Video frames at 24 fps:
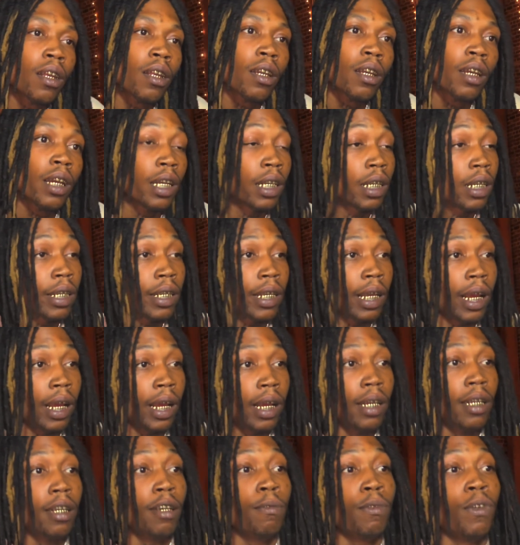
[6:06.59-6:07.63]
That's just how I
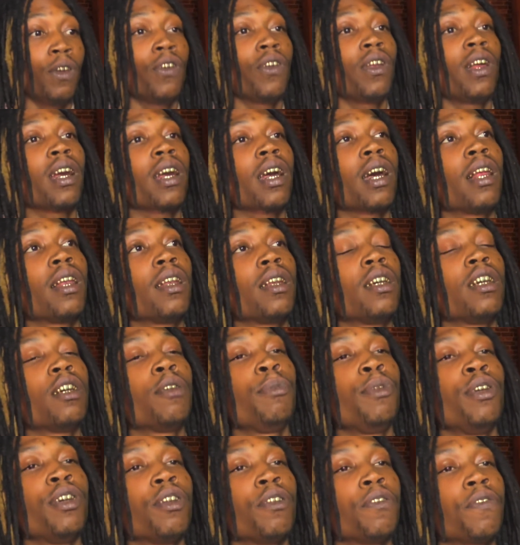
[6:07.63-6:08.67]
am though. Like I love
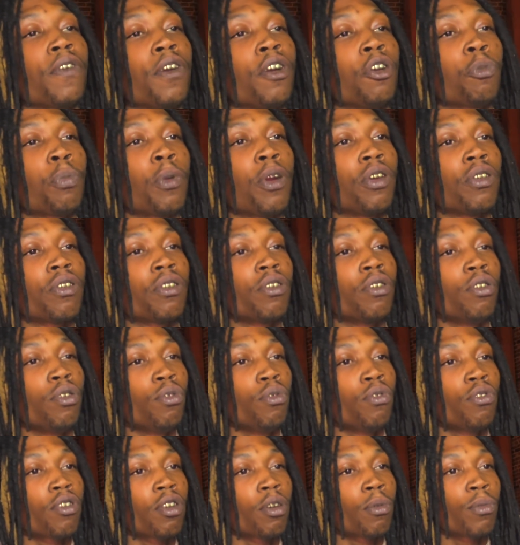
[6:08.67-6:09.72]
being the first person to
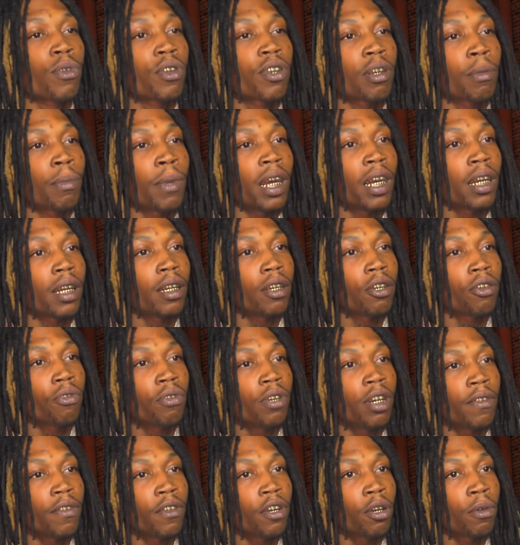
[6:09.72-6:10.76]
do something with somebody, cause you
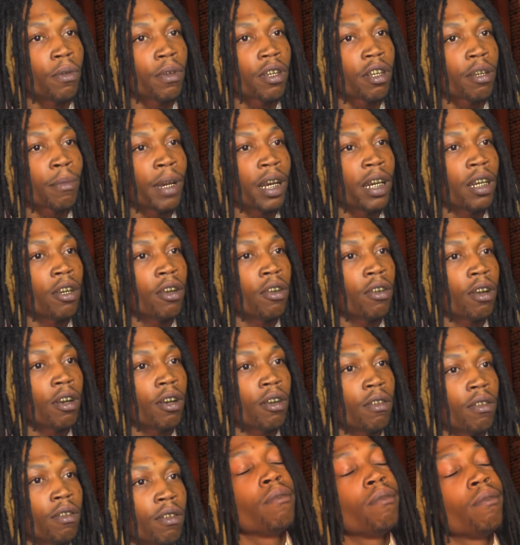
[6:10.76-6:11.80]
never know where somebody gonna
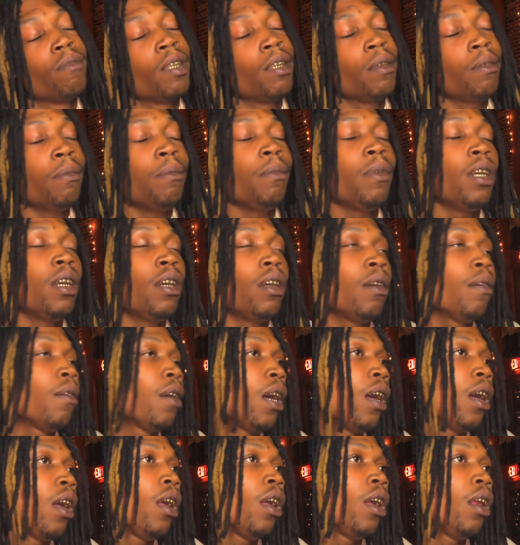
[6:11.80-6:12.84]
go. Man,
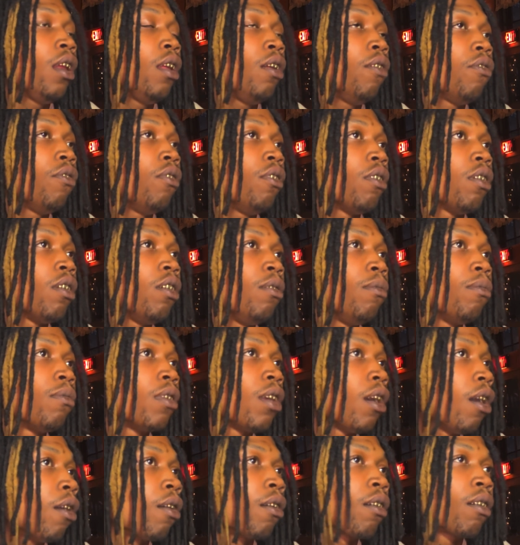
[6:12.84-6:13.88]
I ain't even gonna keep
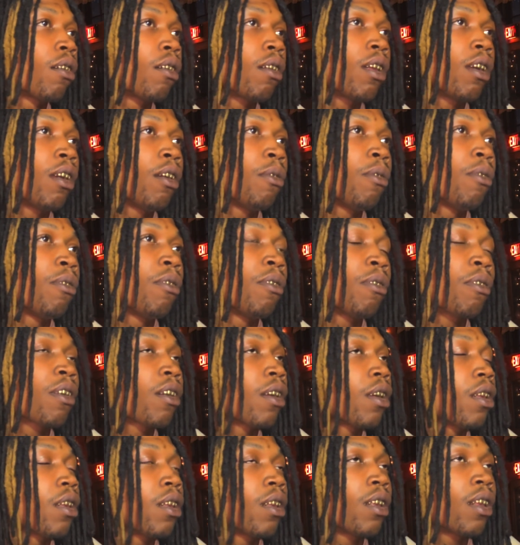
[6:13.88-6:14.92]
talking, like,
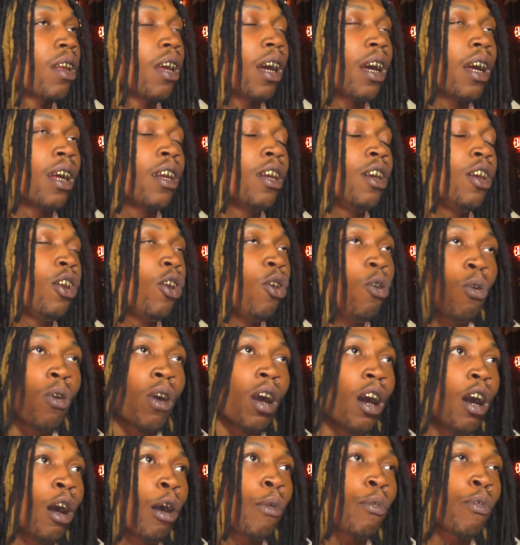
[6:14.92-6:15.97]
because mm-hmm. I know
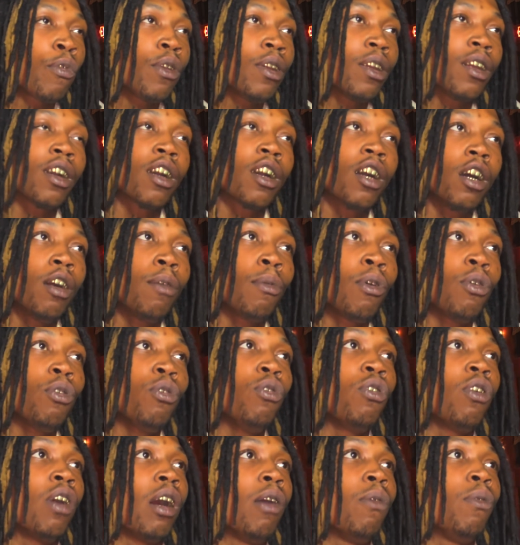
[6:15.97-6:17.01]
how I'm finna come. On. You
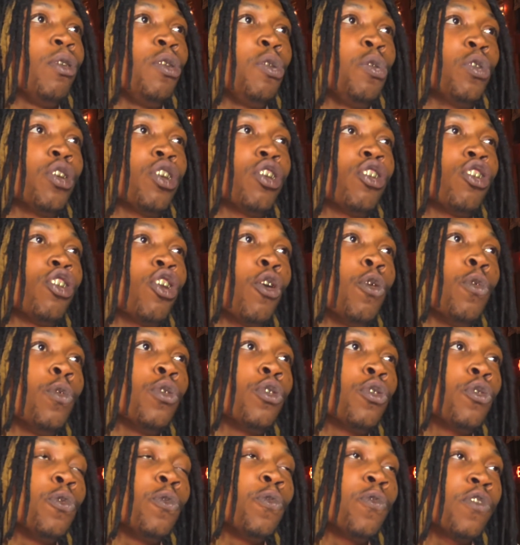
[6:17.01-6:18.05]
know how when you just know
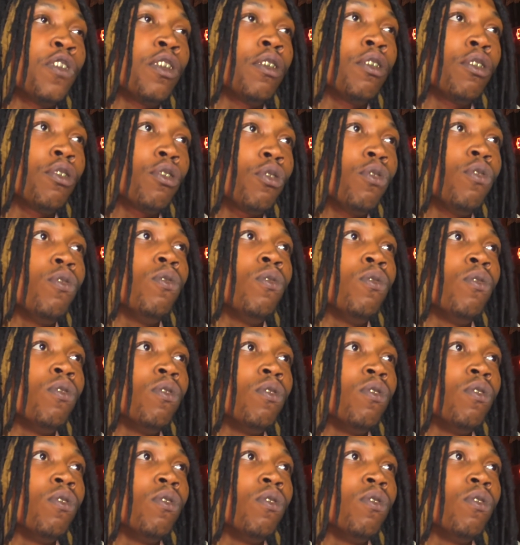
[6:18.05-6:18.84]
what you finna do.